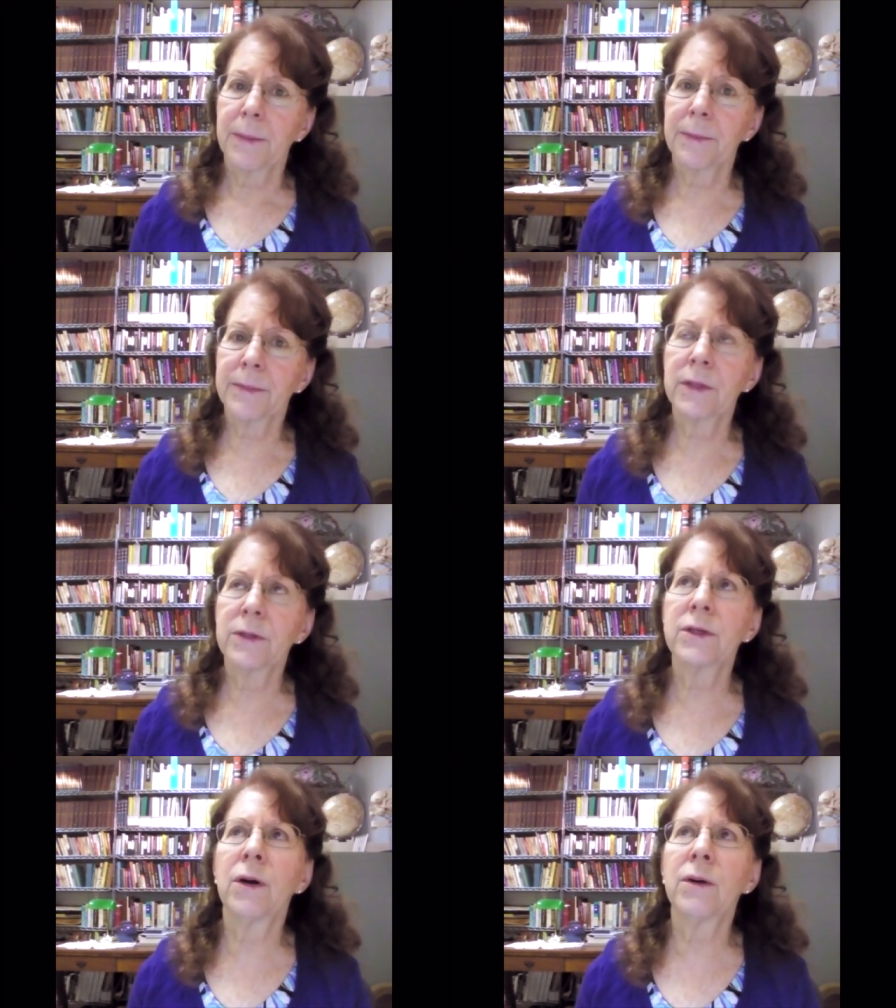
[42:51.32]

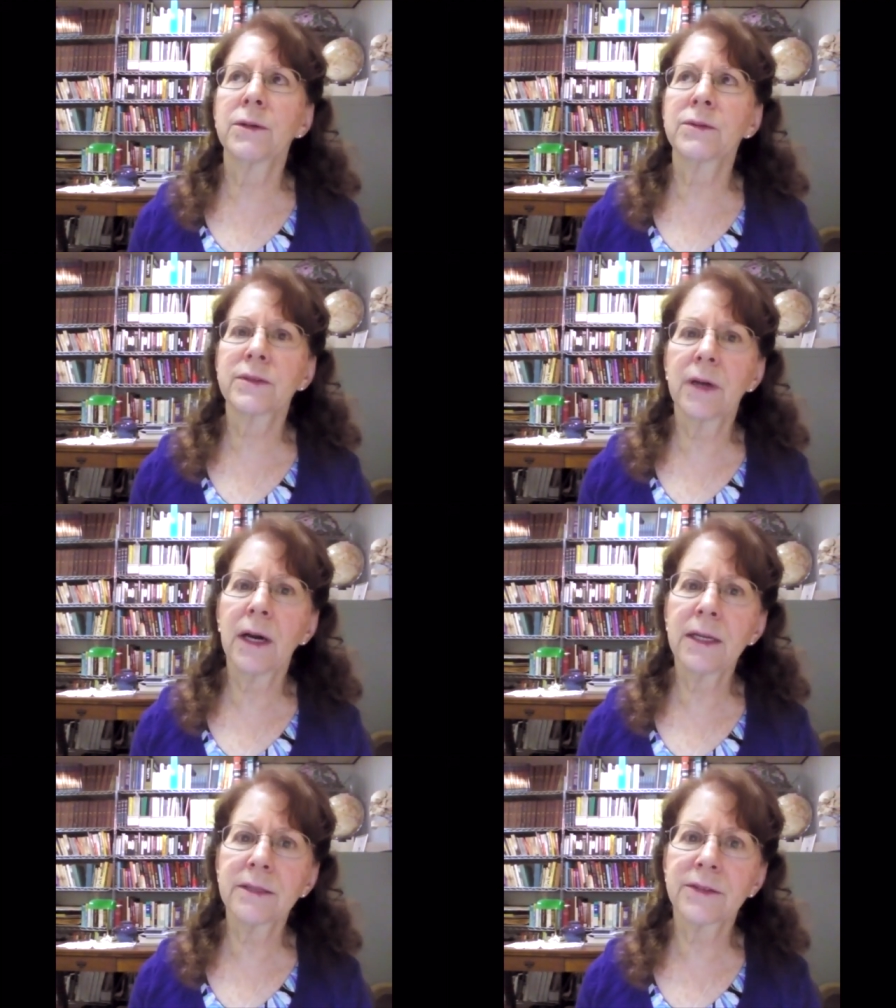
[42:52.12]
you know, it was
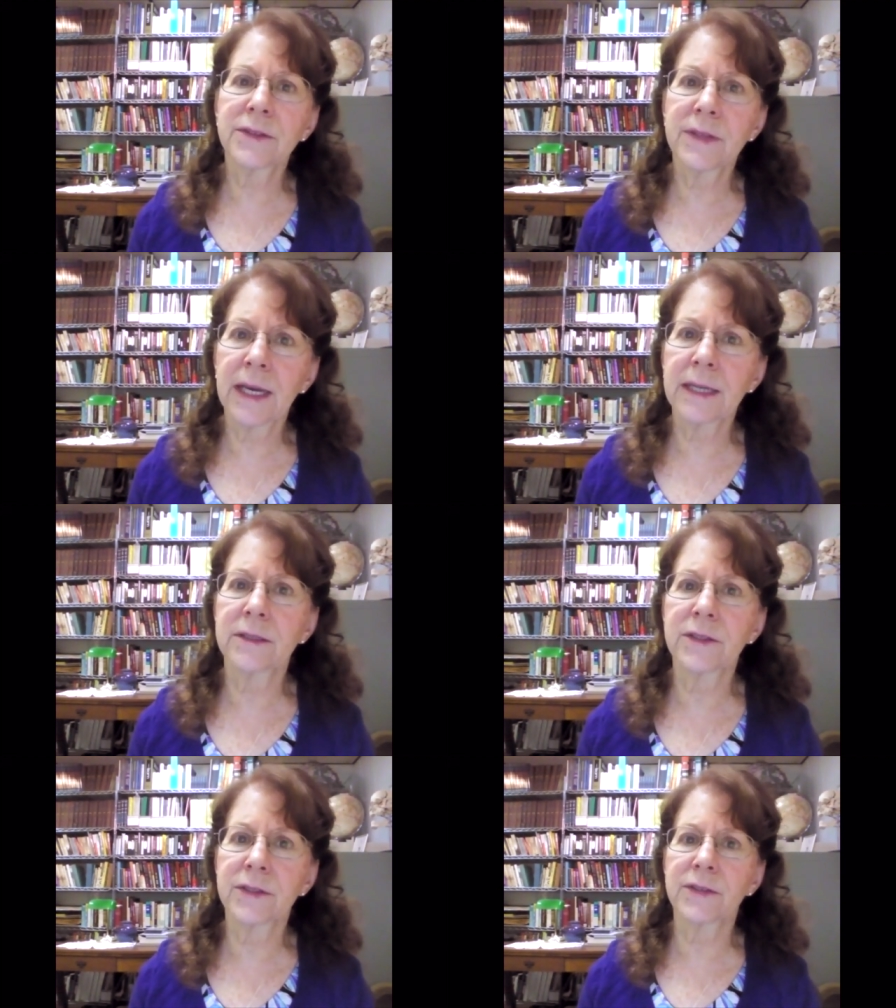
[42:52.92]
kind of sad
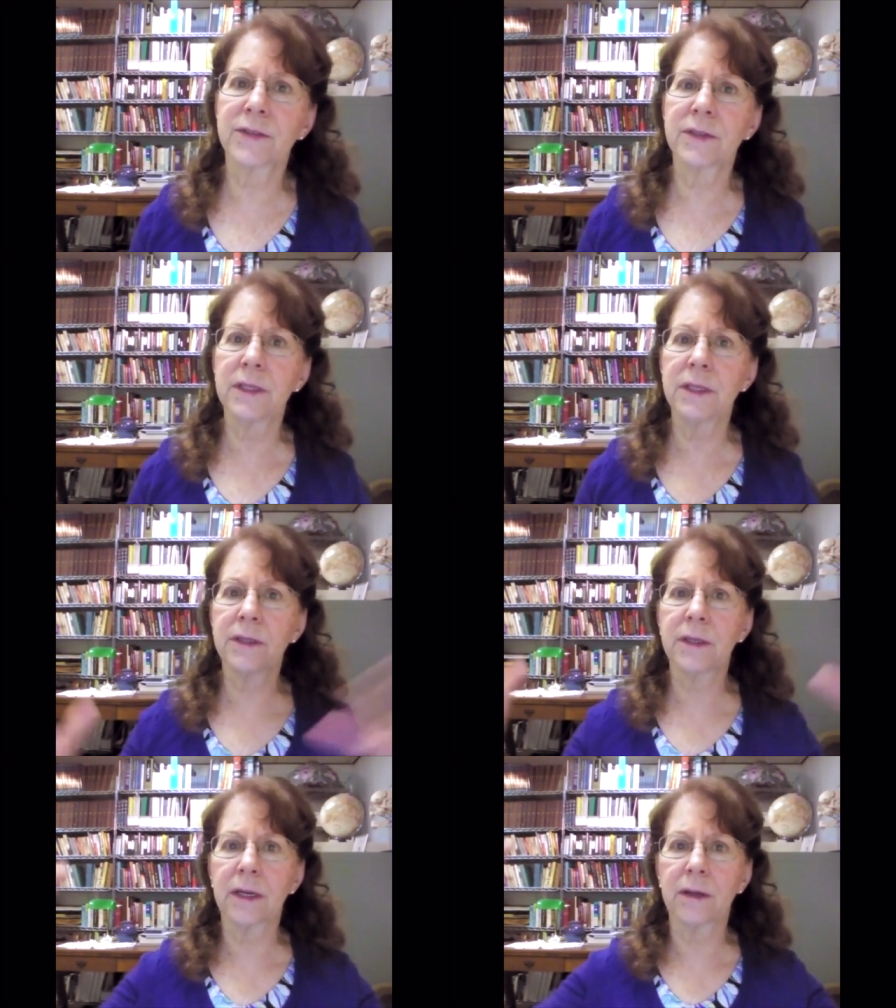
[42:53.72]
to see
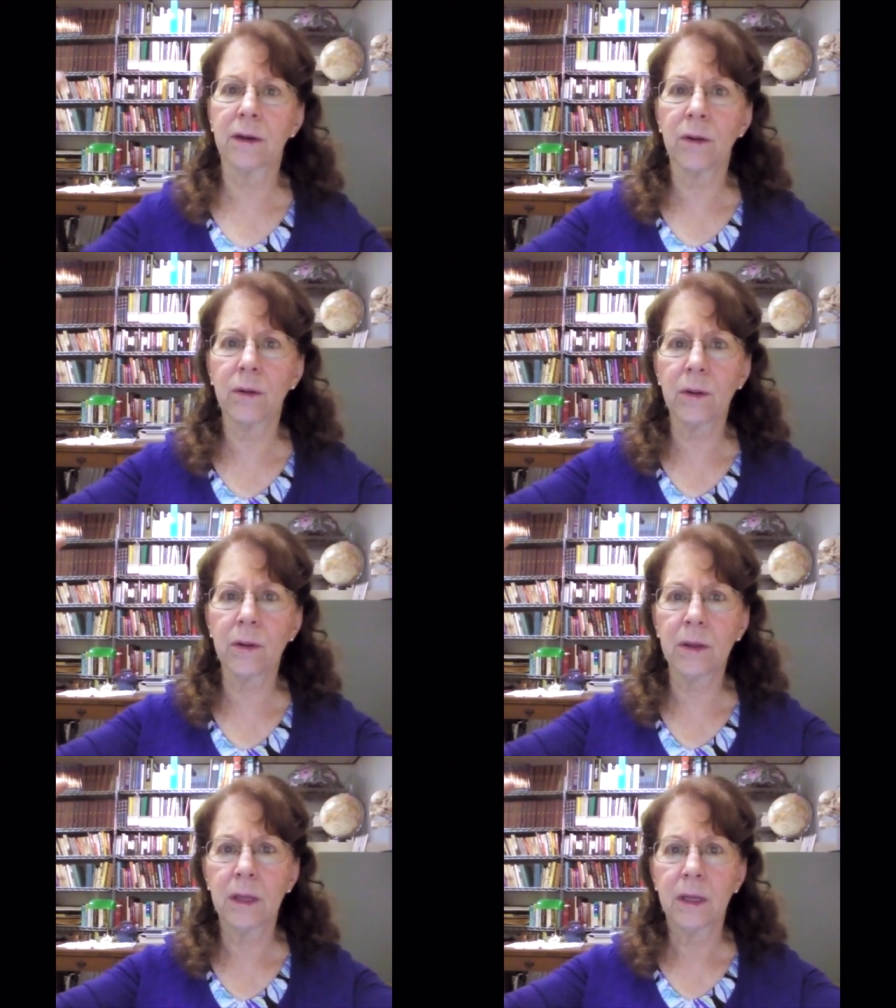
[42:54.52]
that
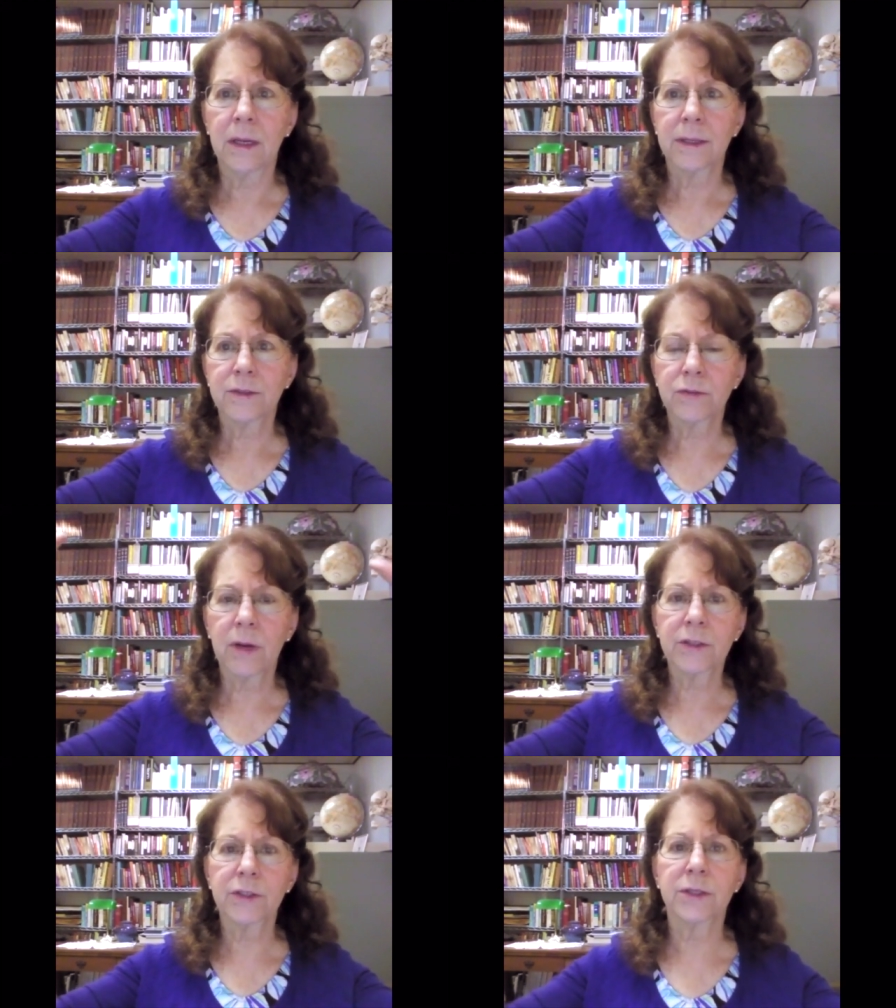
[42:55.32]
whole
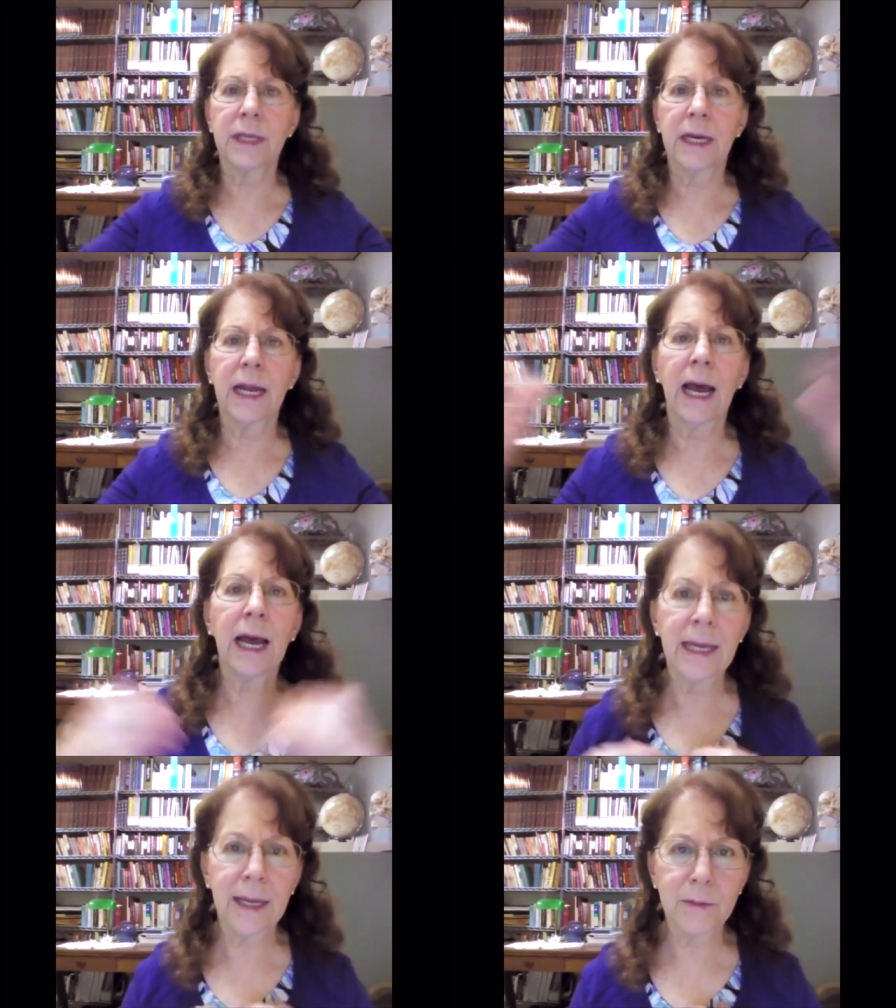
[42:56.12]
structure that
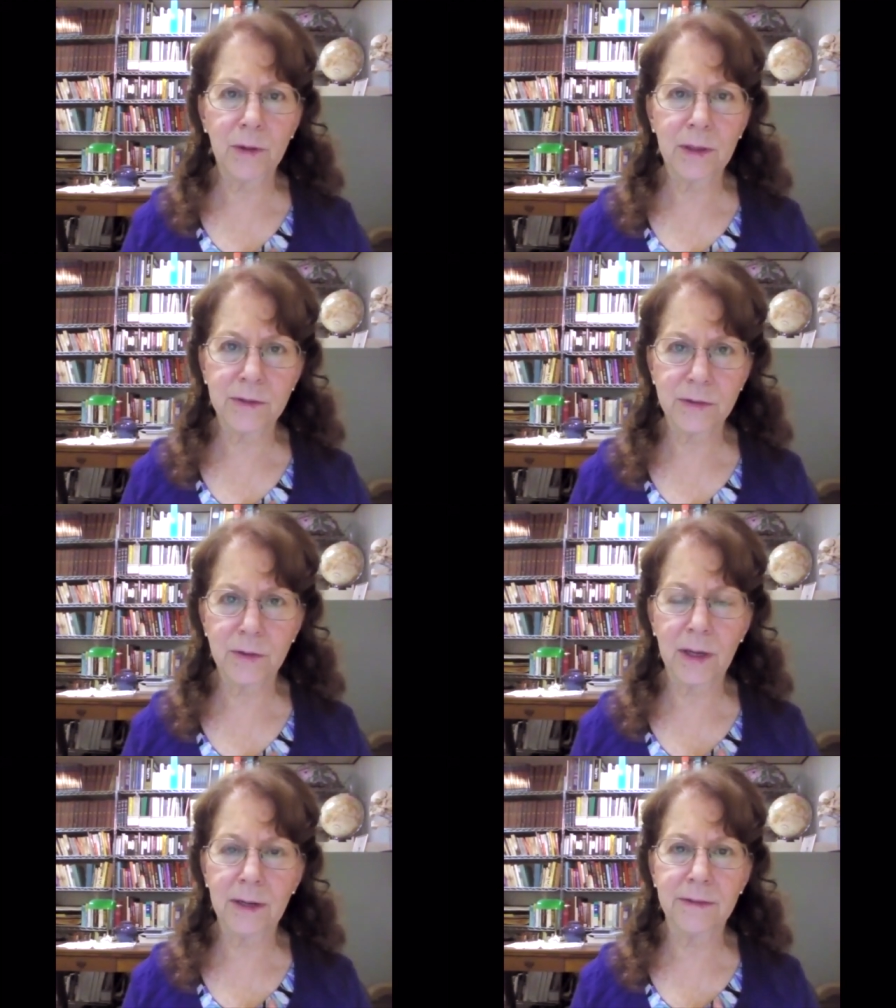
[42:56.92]
I had once
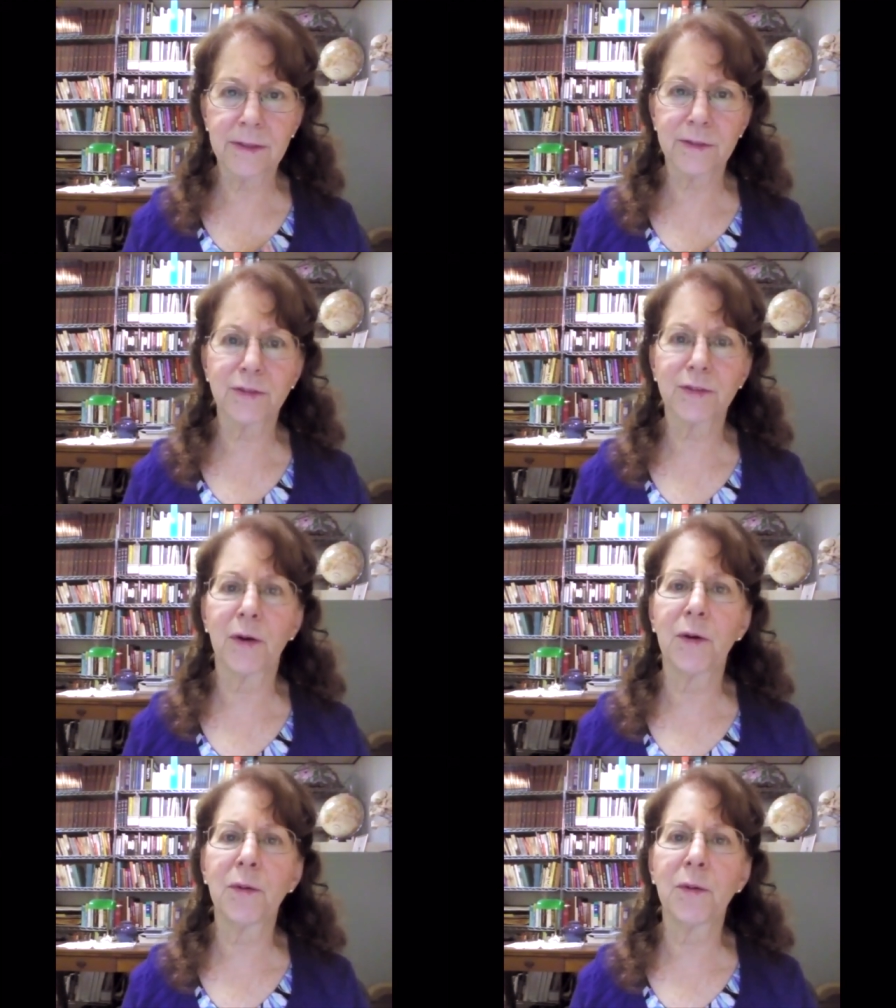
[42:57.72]
thought of as so